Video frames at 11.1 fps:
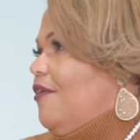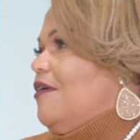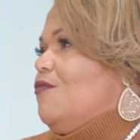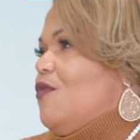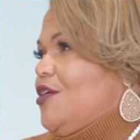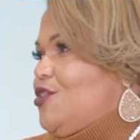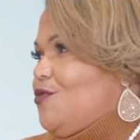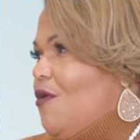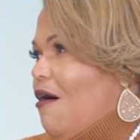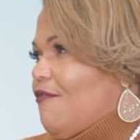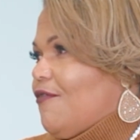of what you
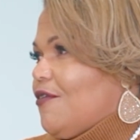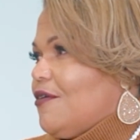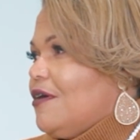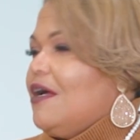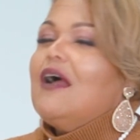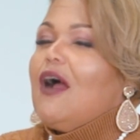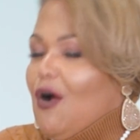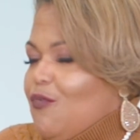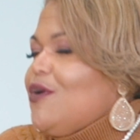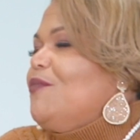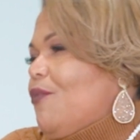offer, a
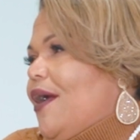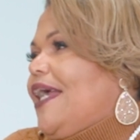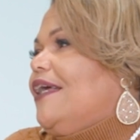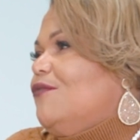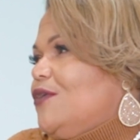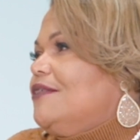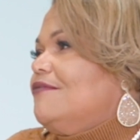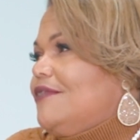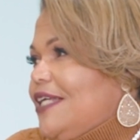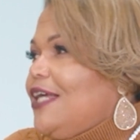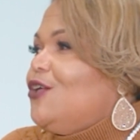rebrand would
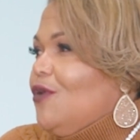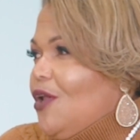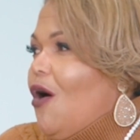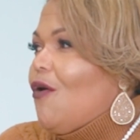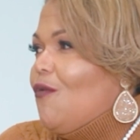take you a long